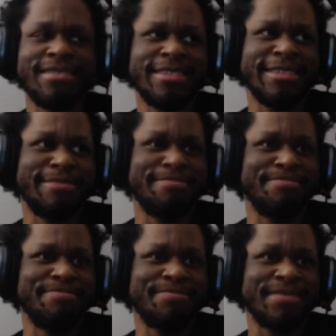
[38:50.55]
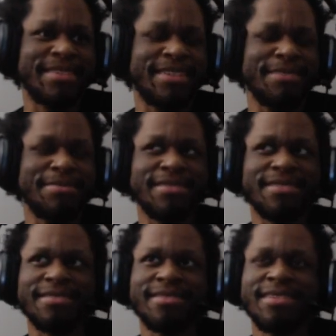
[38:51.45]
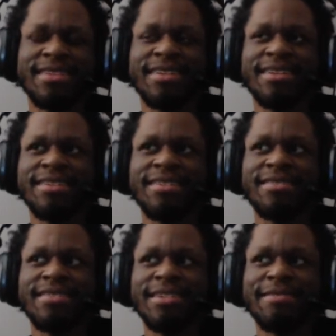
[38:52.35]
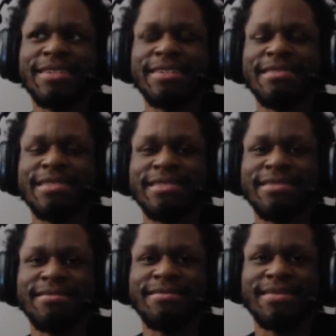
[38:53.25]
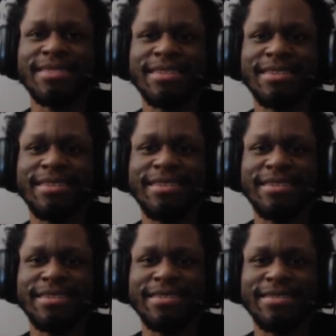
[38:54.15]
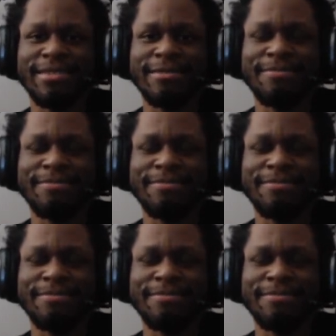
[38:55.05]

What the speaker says: 'Cause that happens every now and then, like the